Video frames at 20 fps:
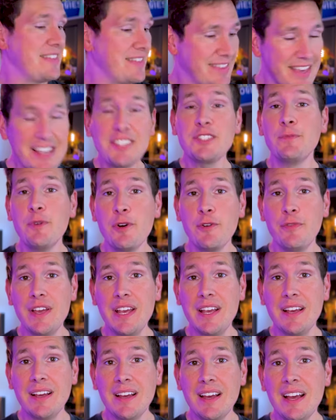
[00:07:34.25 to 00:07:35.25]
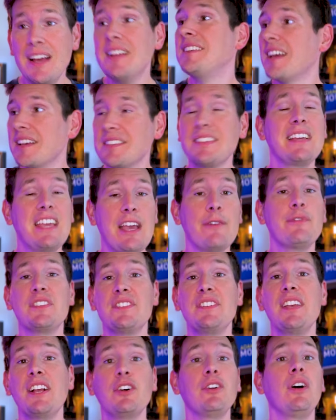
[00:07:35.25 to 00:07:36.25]
This movie doesn't give a
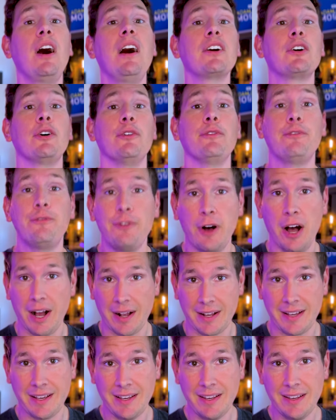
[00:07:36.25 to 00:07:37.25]
single Uncle Fuck.